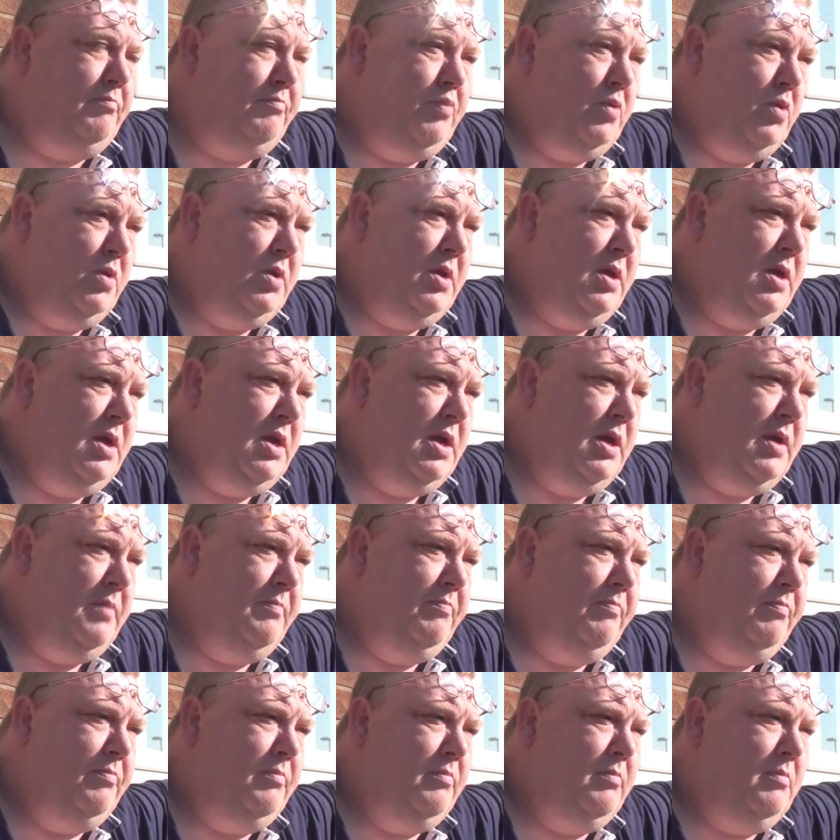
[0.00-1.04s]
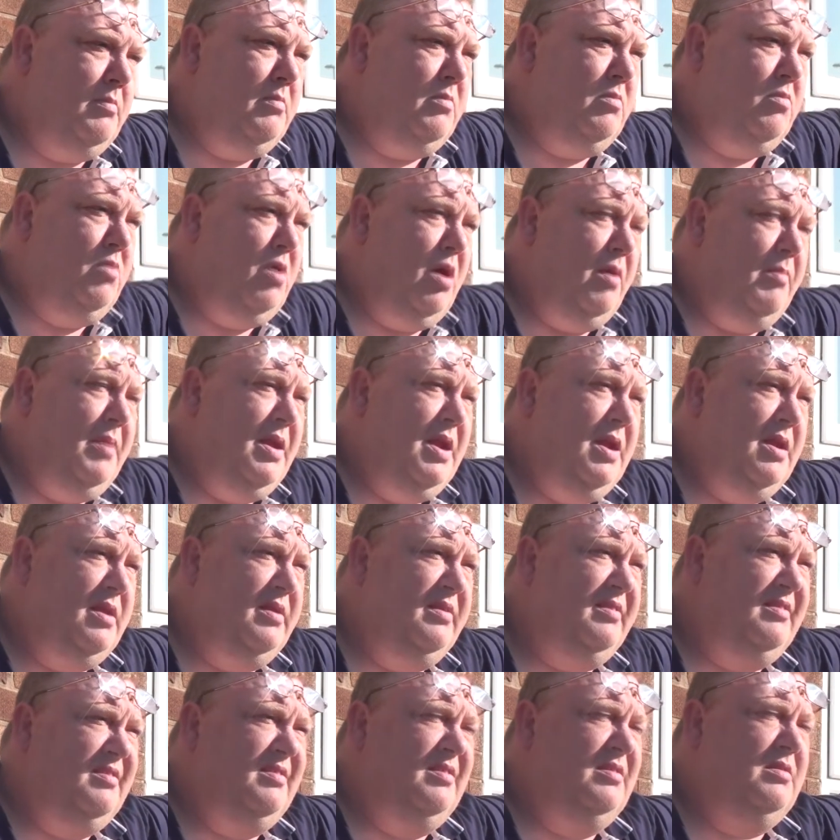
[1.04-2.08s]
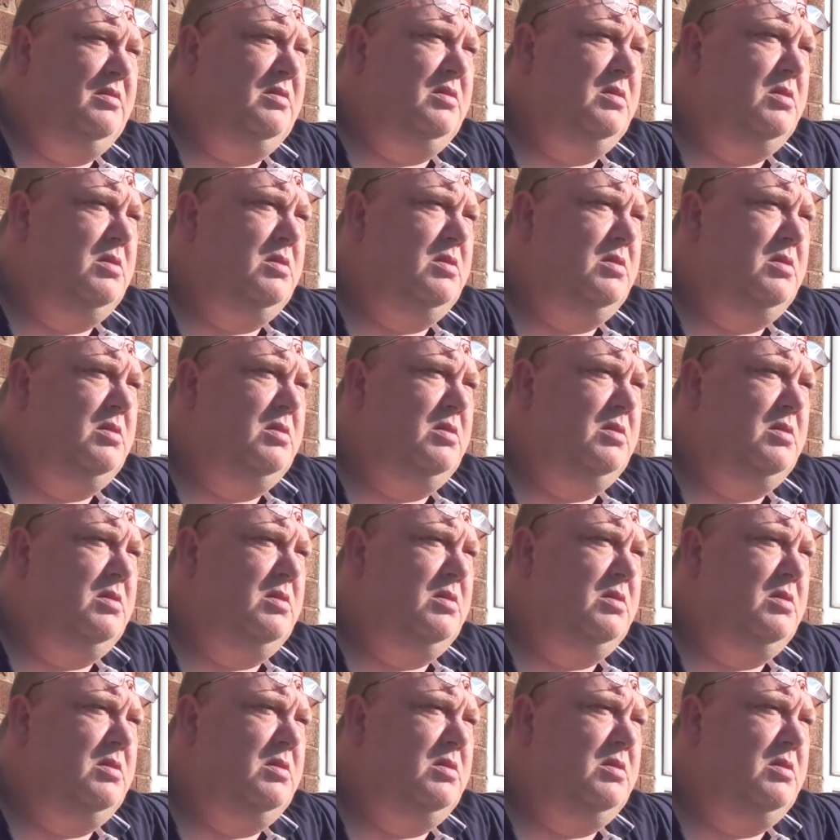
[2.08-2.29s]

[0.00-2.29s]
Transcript: But. Um, what I mean is,